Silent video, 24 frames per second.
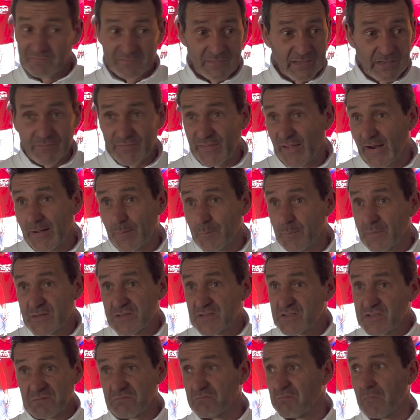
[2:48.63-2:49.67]
And if that
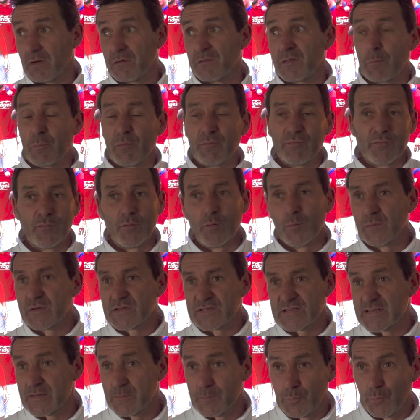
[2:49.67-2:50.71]
happens, the performance
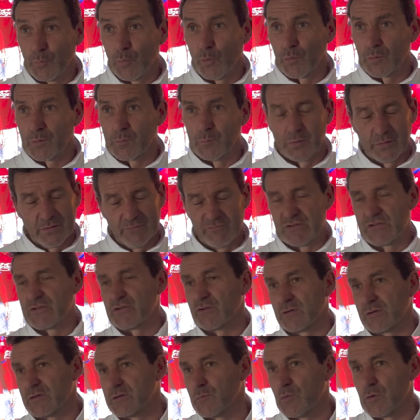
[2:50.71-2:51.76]
is important, but the
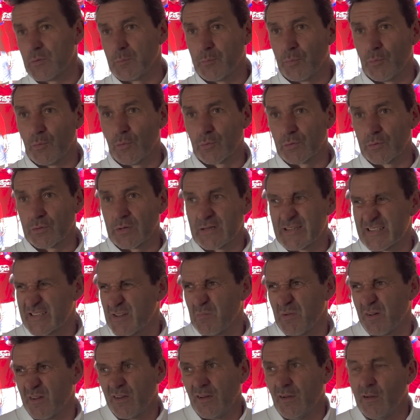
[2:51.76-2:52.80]
result is more important. And
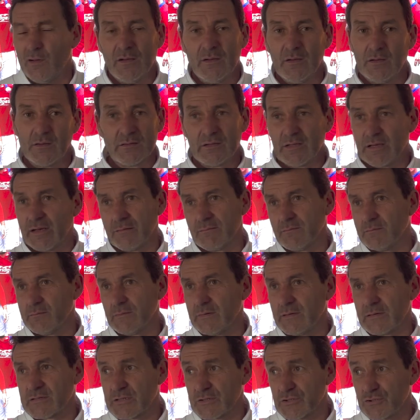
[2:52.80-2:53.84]
simple, you know,
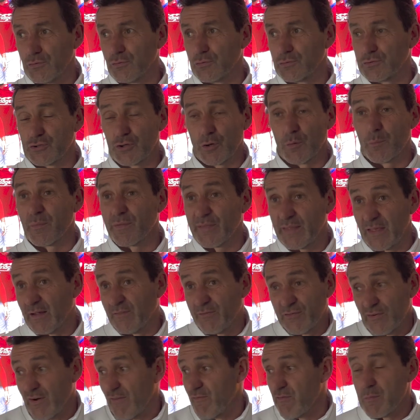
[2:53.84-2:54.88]
it's a short-term thing
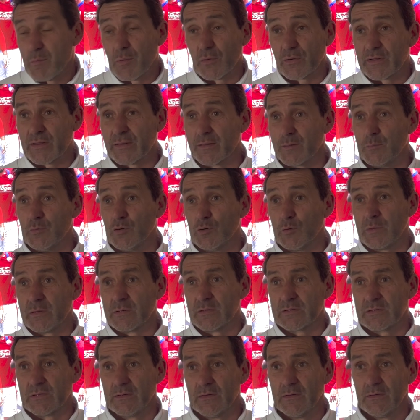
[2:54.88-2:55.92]
for everybody at the moment.